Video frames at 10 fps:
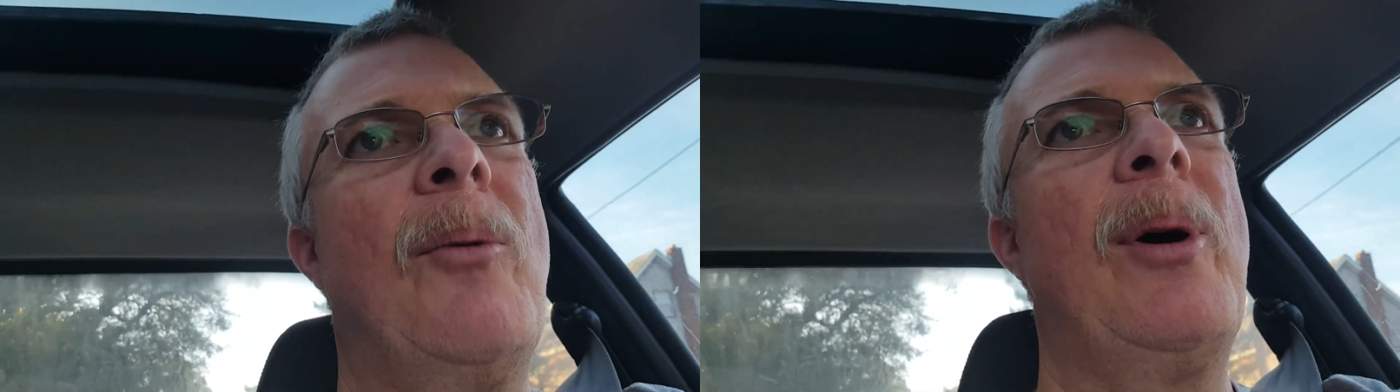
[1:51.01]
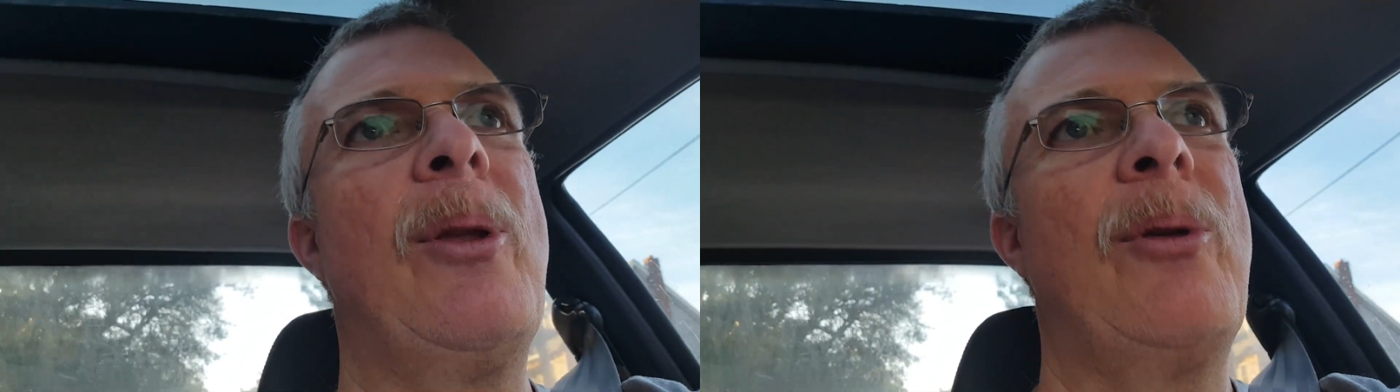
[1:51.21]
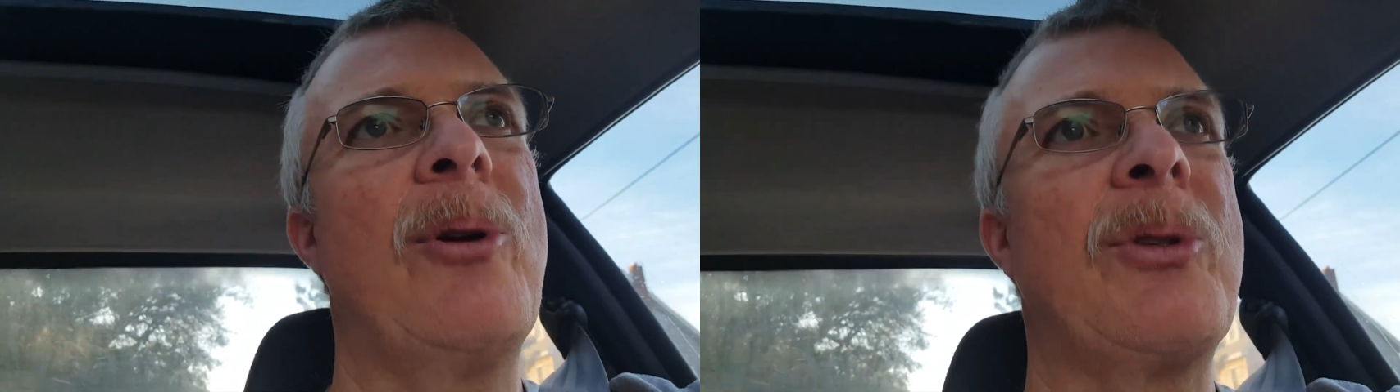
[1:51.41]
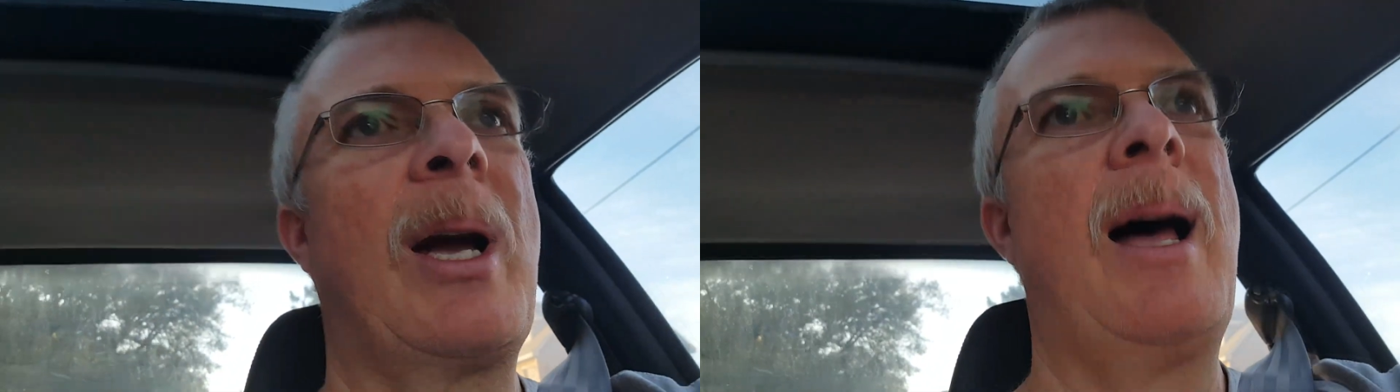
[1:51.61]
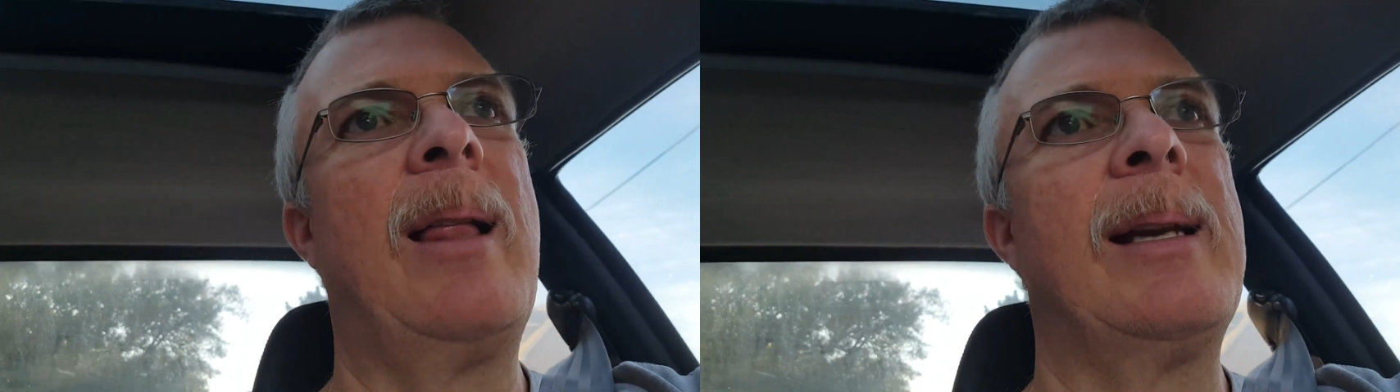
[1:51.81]
whether there's a
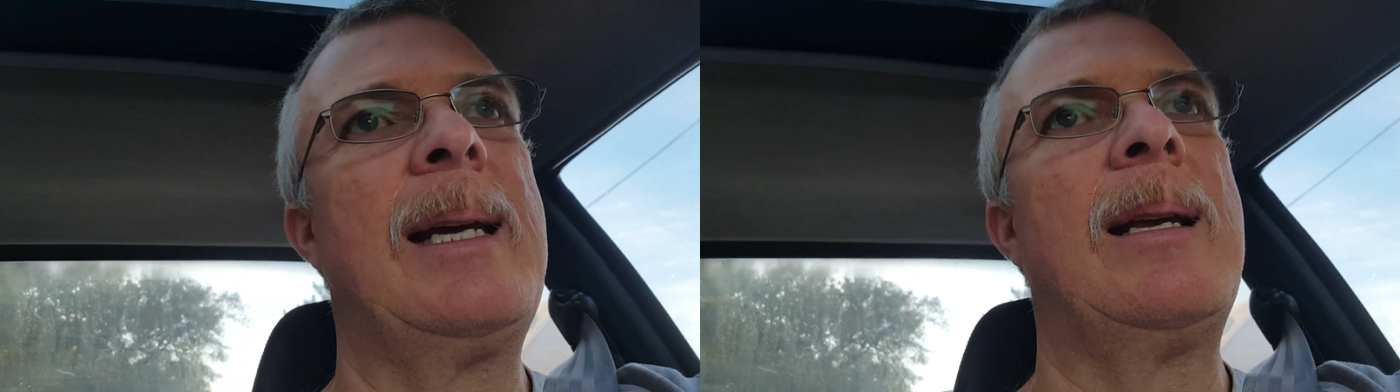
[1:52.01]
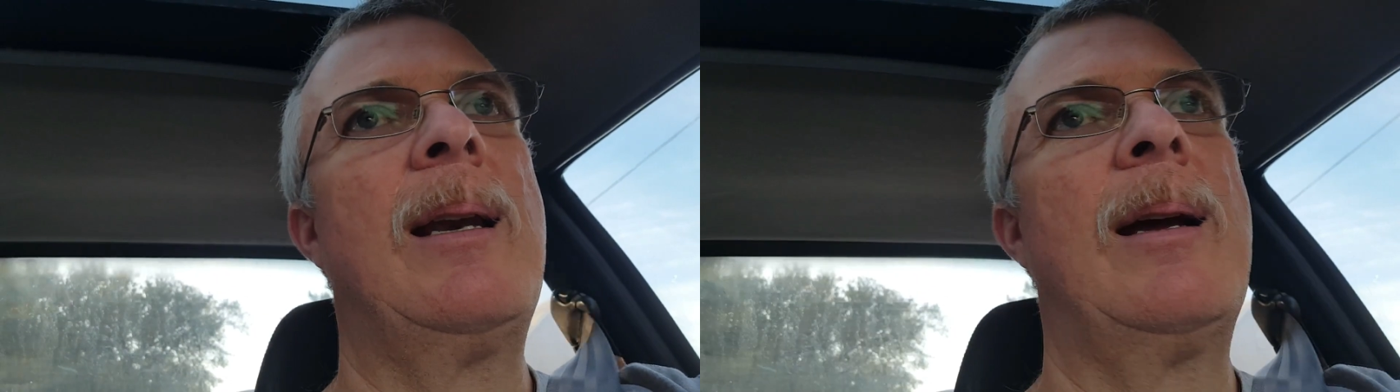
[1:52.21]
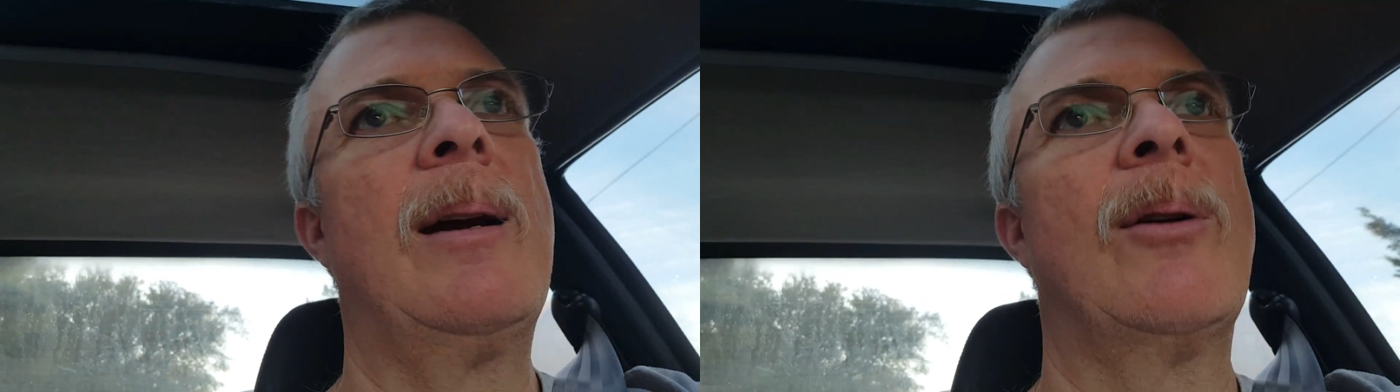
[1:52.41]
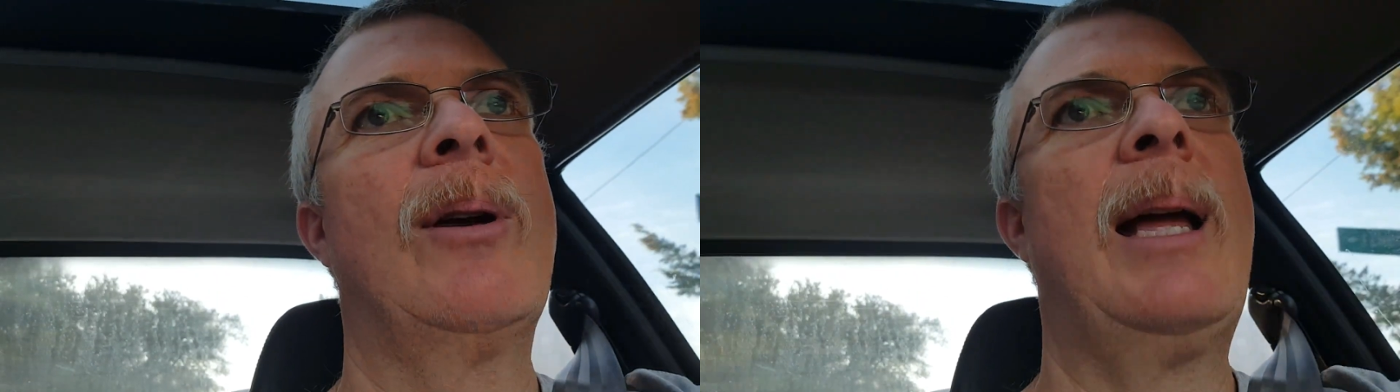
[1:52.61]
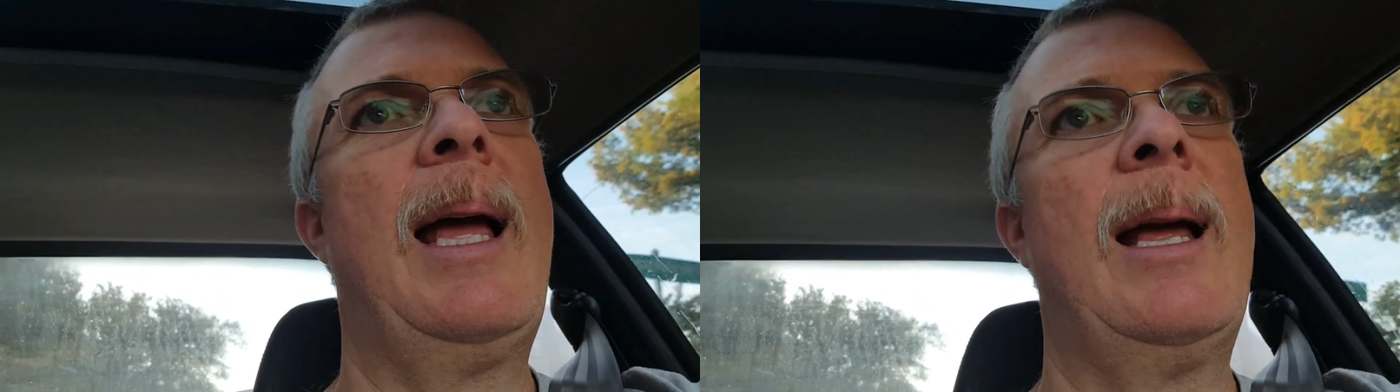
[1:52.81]
colony in there,
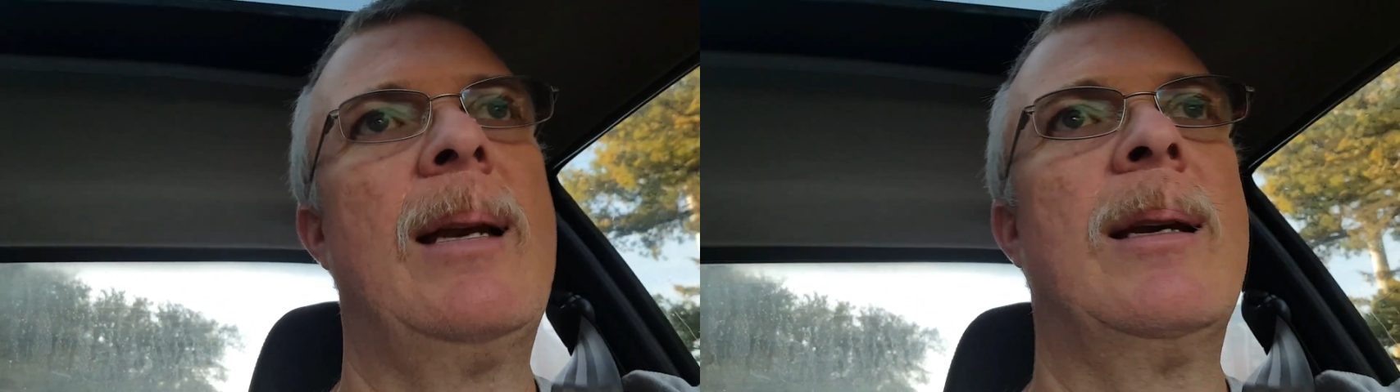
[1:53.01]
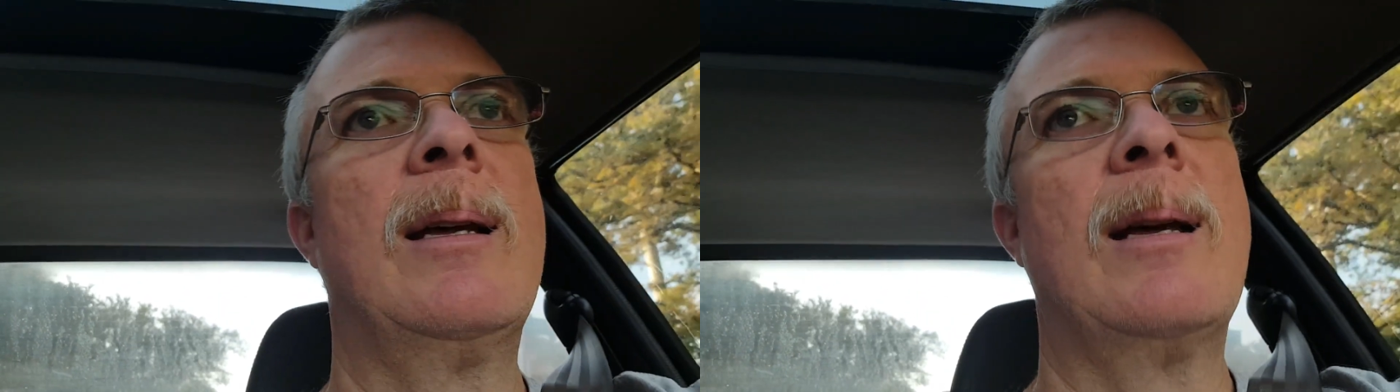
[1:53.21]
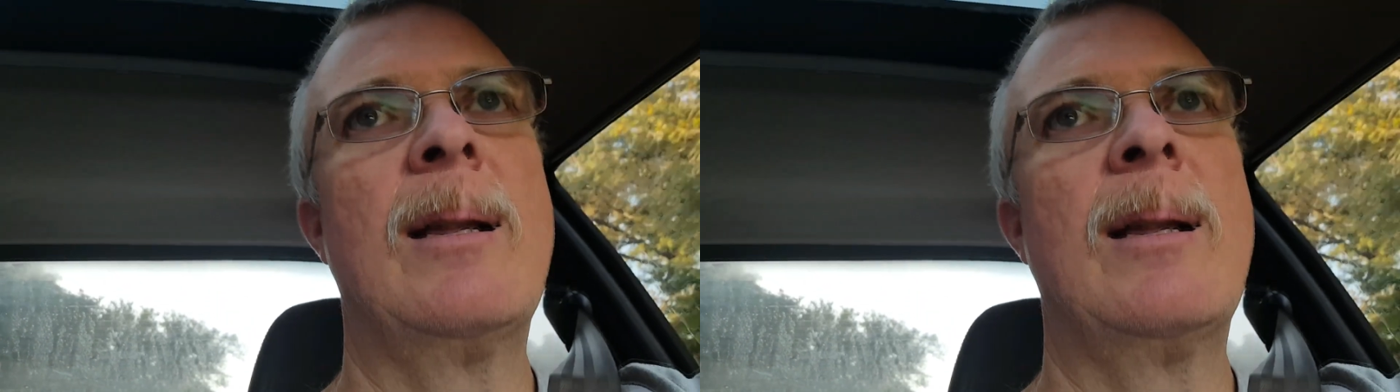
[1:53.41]
and